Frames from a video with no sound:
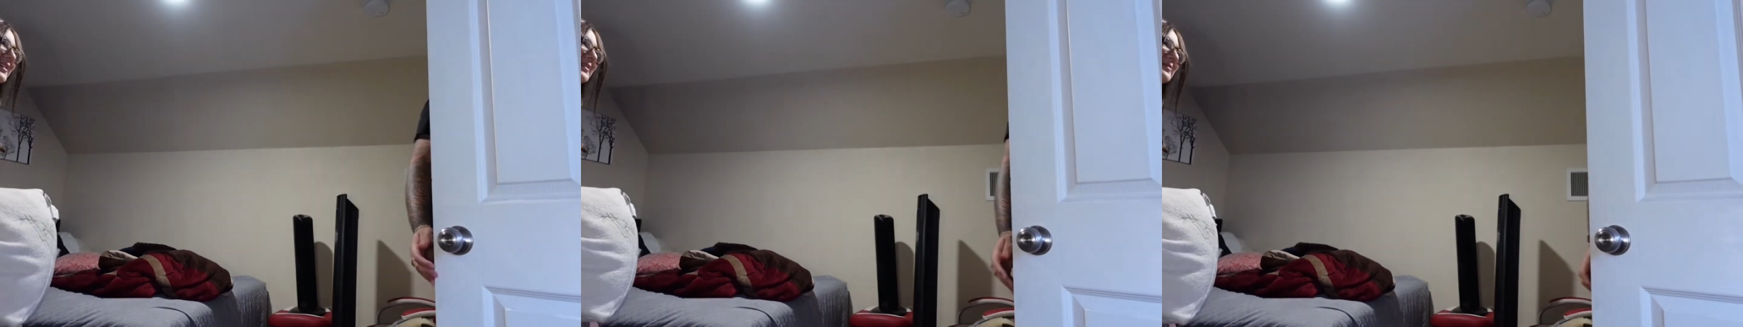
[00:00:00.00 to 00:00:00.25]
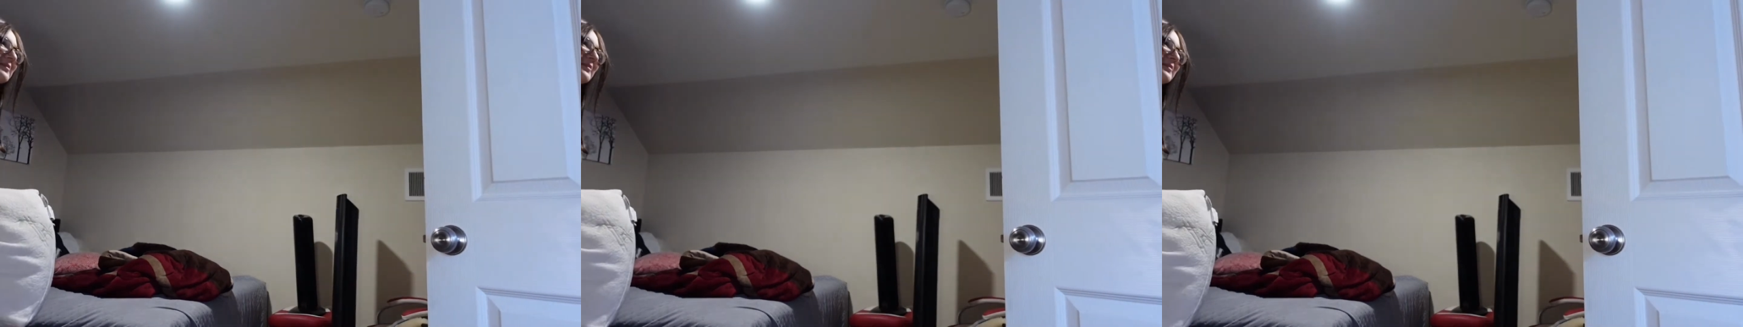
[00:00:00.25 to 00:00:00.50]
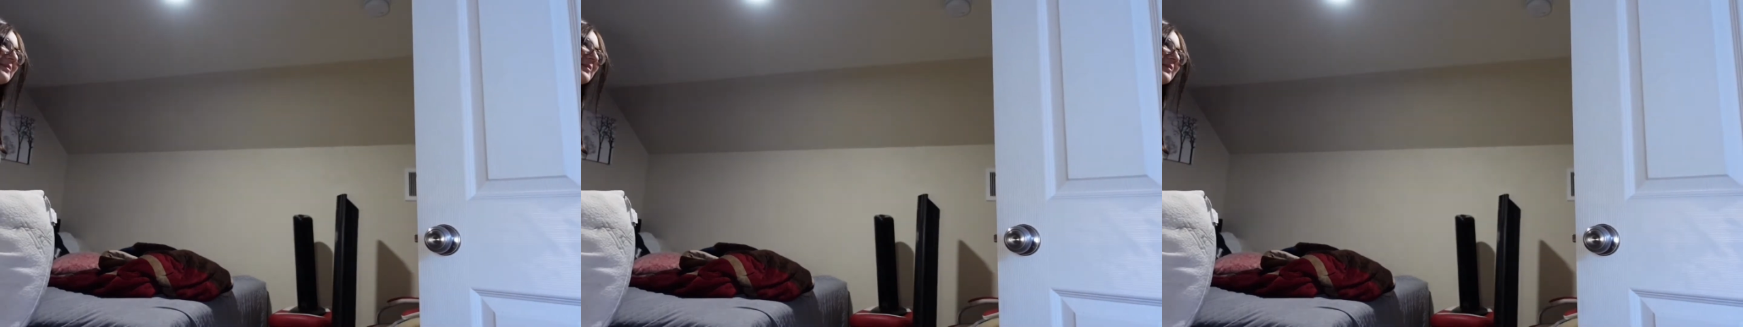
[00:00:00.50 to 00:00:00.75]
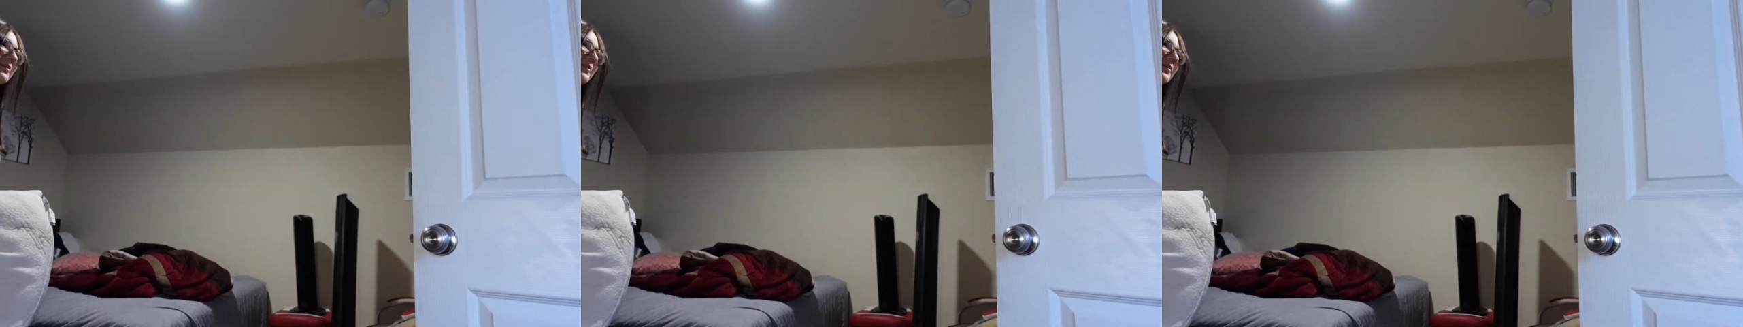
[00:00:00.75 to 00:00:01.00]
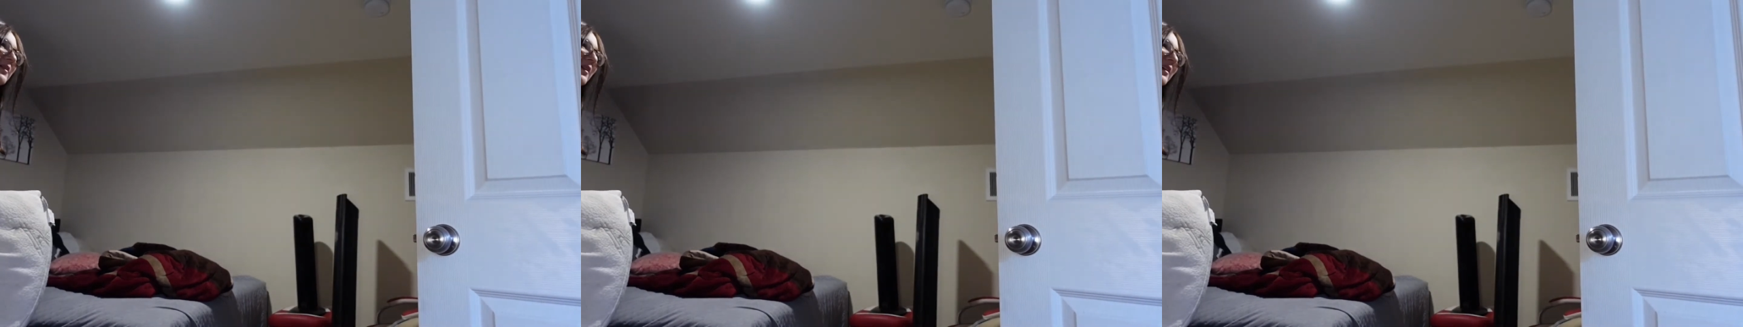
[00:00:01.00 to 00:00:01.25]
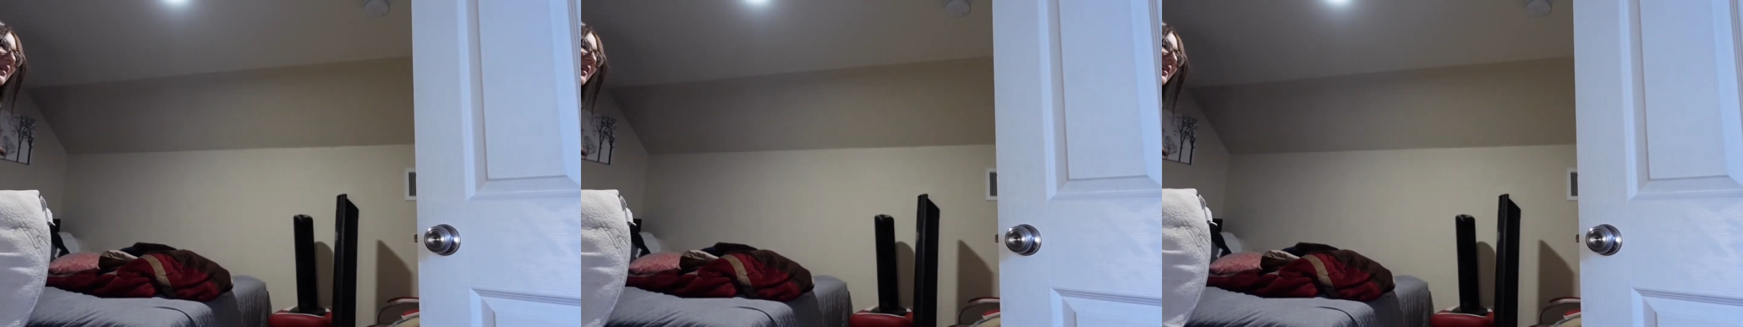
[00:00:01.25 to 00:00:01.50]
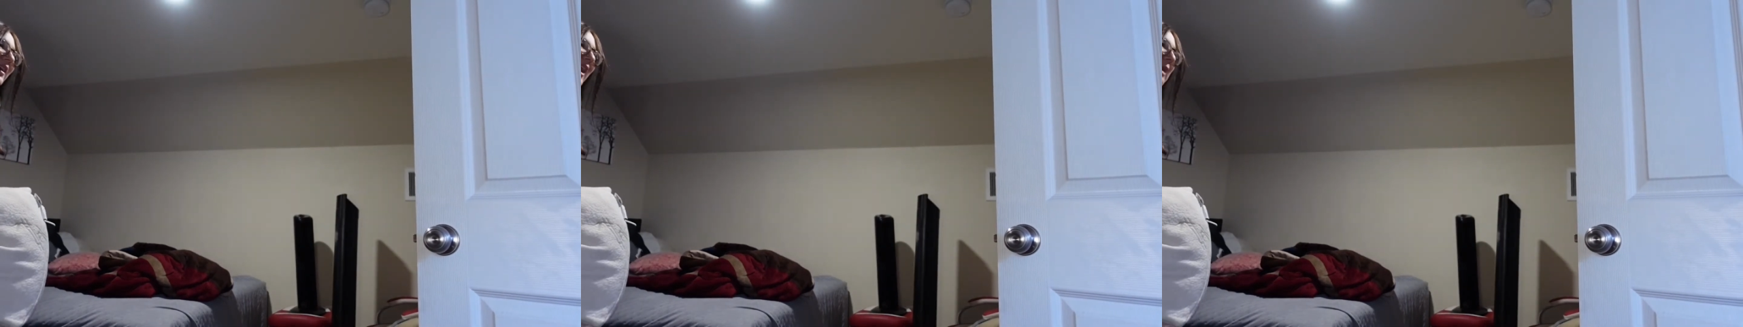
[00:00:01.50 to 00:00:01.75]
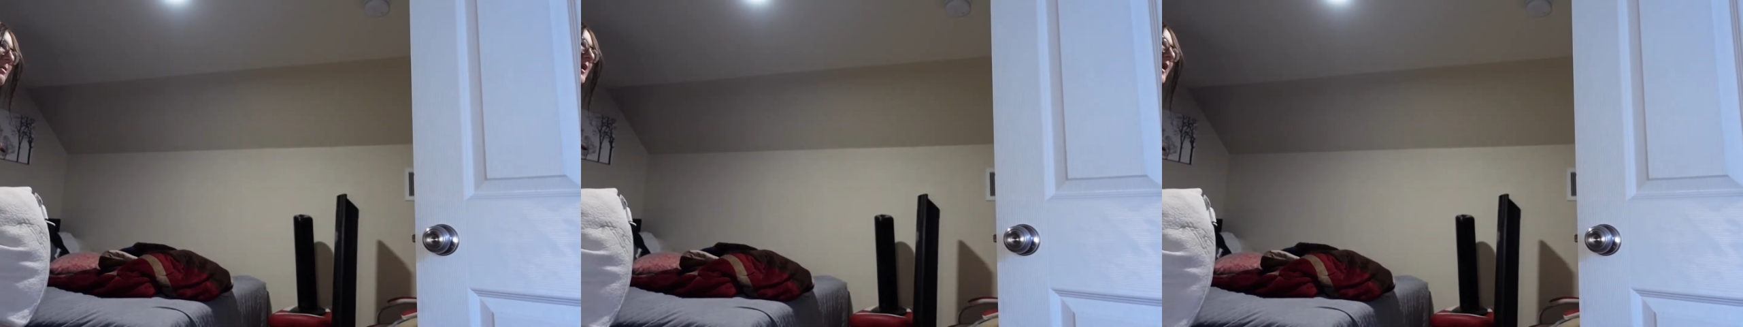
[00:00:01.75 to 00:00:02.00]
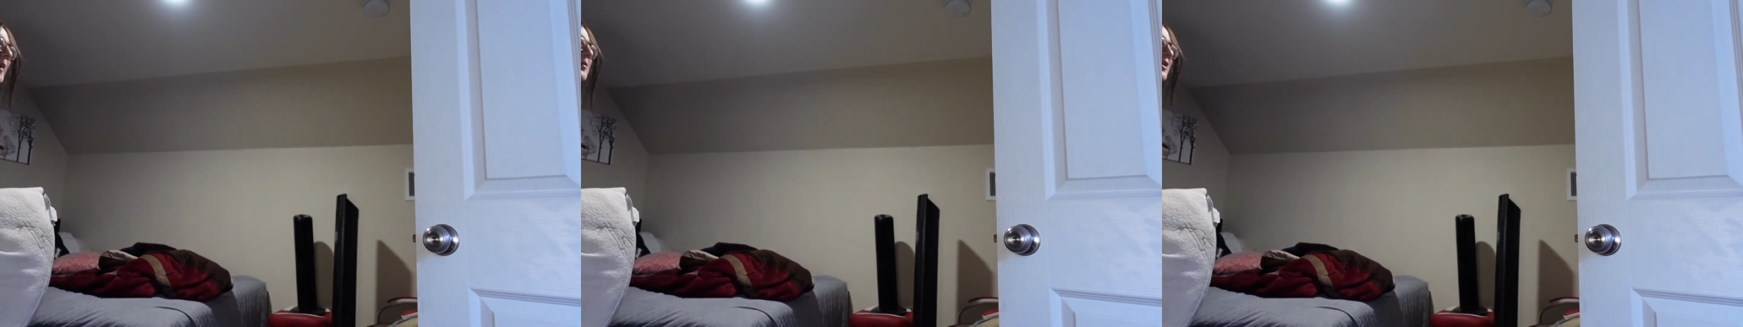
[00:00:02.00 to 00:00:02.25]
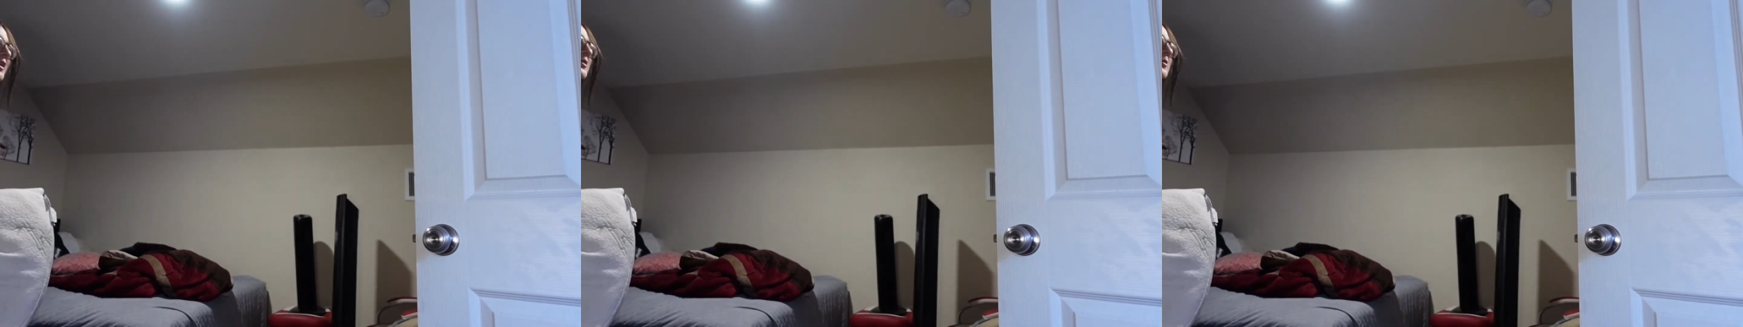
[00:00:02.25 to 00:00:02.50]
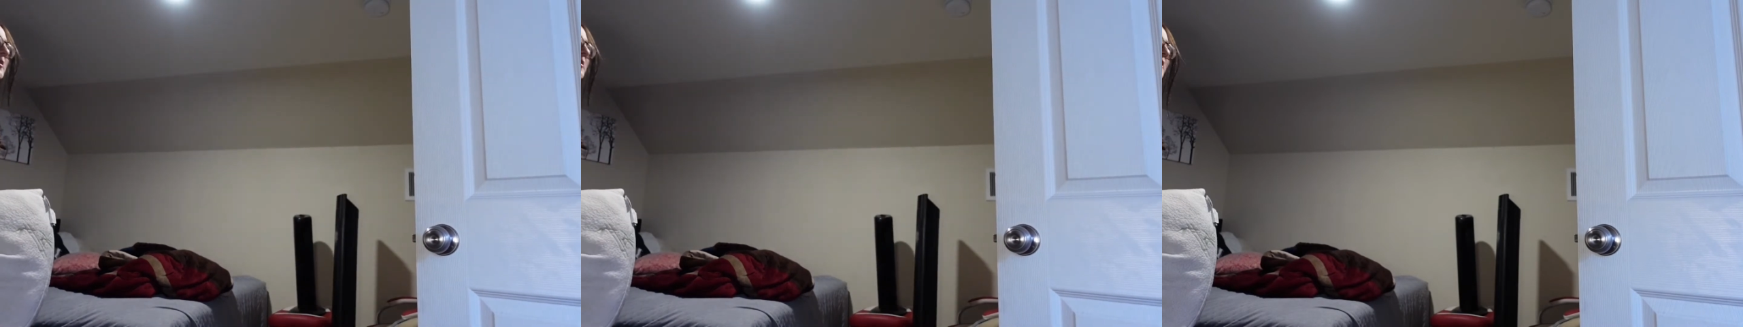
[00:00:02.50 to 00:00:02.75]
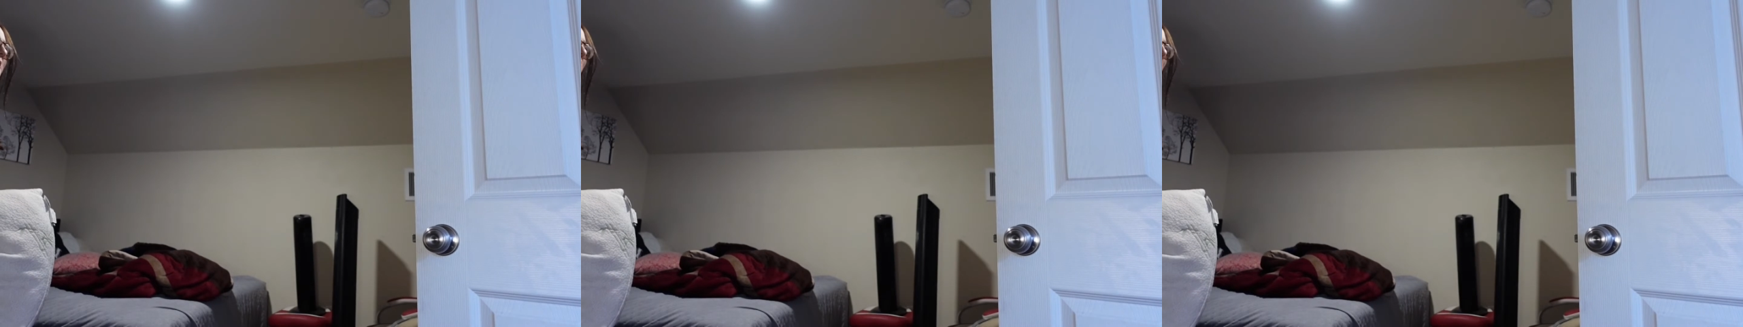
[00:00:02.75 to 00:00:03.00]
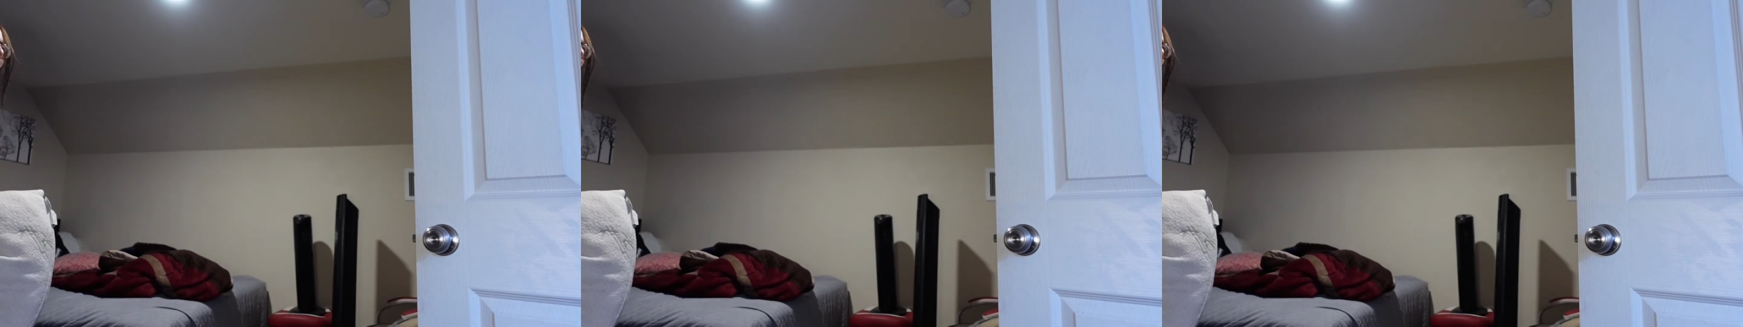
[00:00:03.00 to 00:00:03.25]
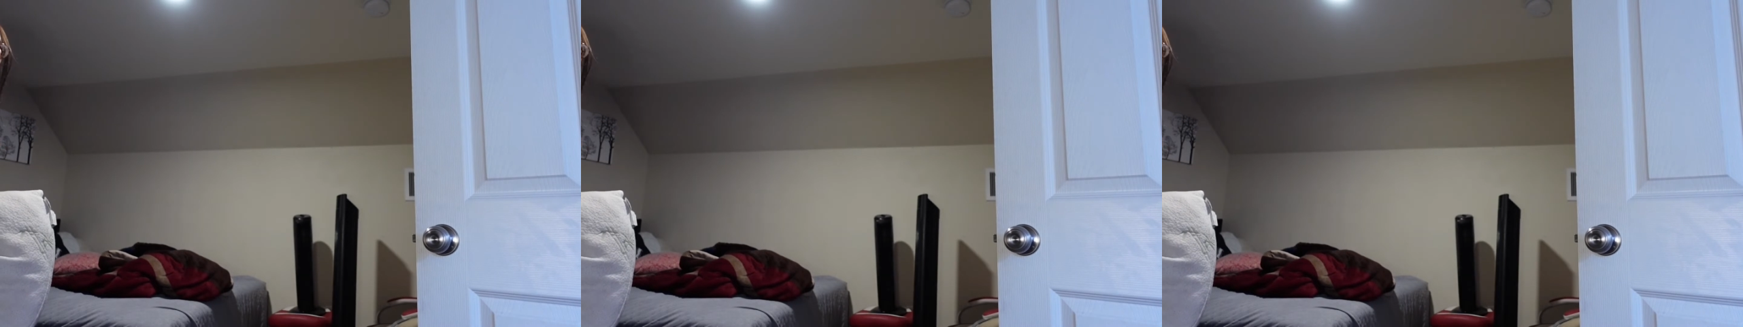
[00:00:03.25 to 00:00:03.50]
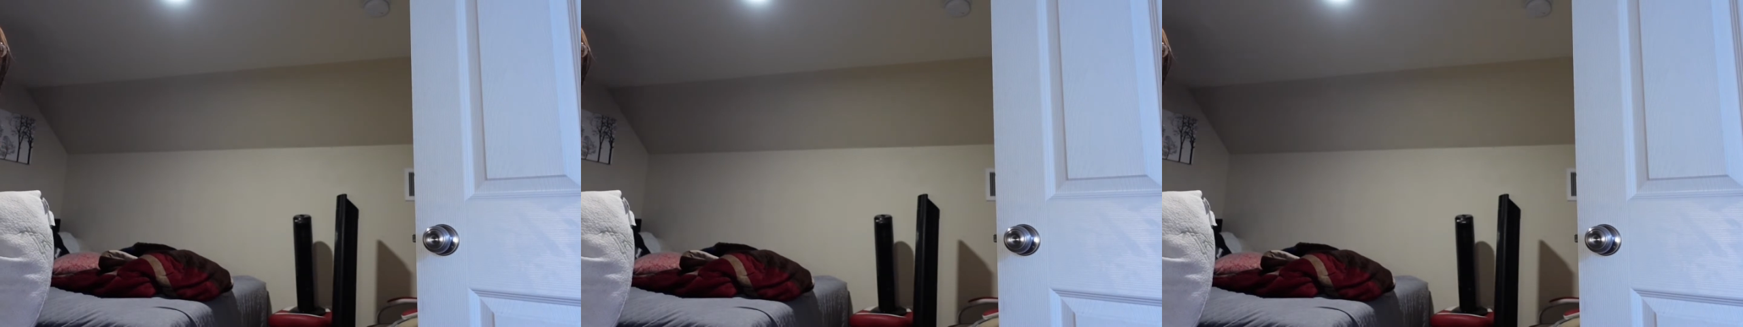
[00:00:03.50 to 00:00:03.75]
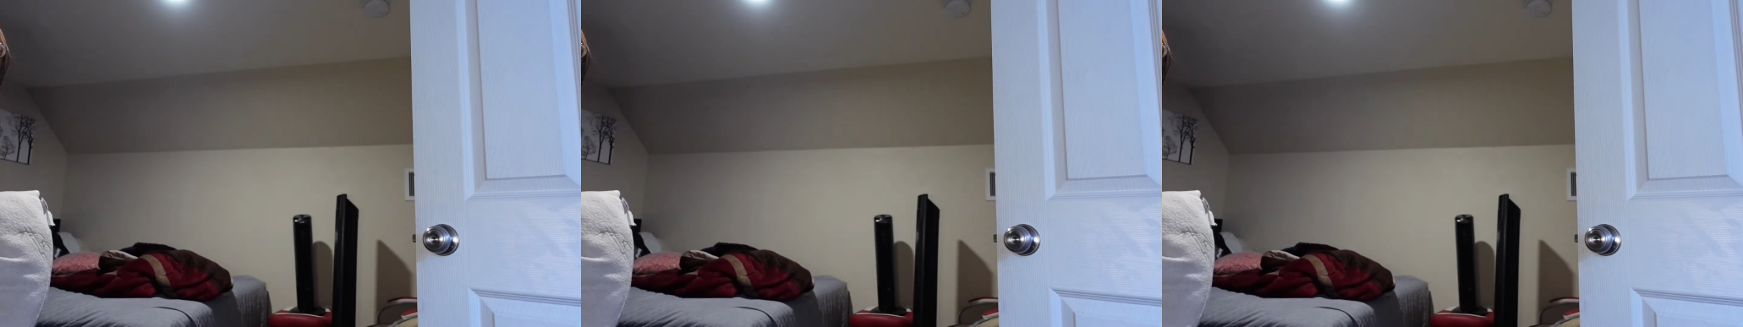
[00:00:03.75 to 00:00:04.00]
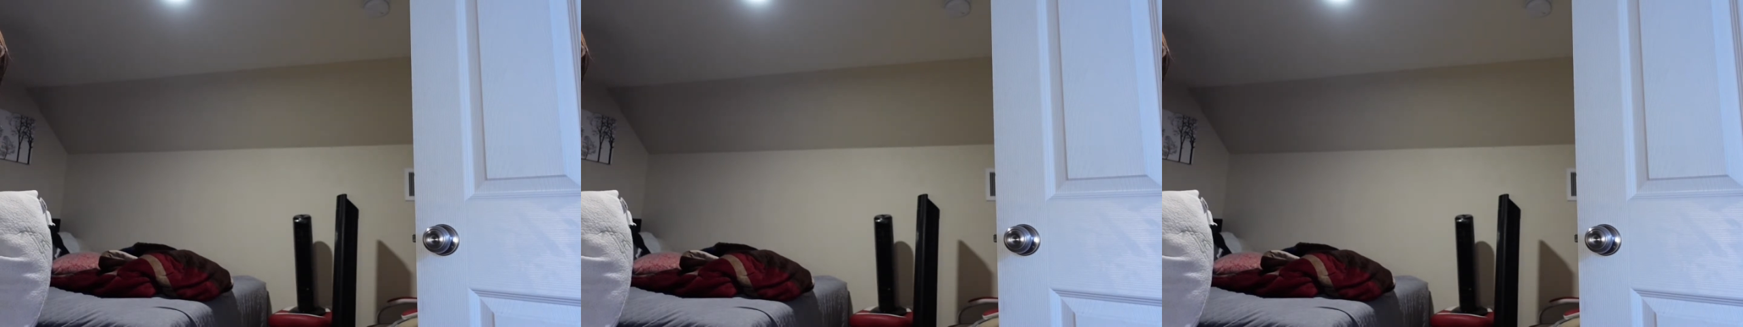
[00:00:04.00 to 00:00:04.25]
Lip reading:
[unreadable: no face in view]